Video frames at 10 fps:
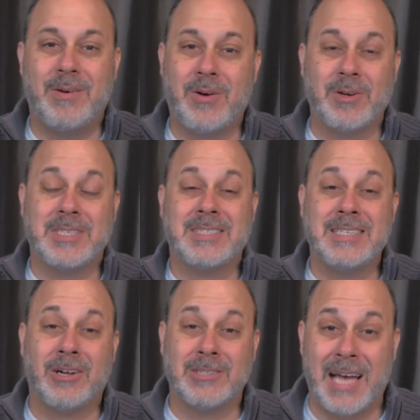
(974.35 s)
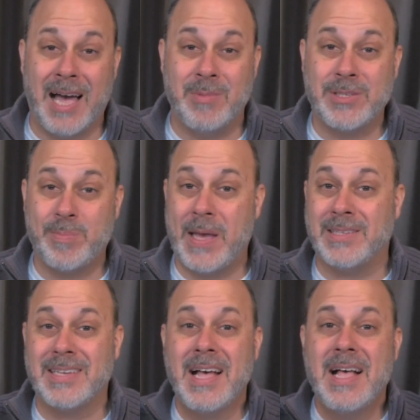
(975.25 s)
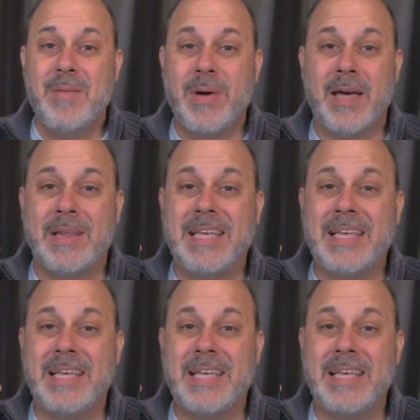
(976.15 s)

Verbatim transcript: Of course, he sees all time and space, but I mean,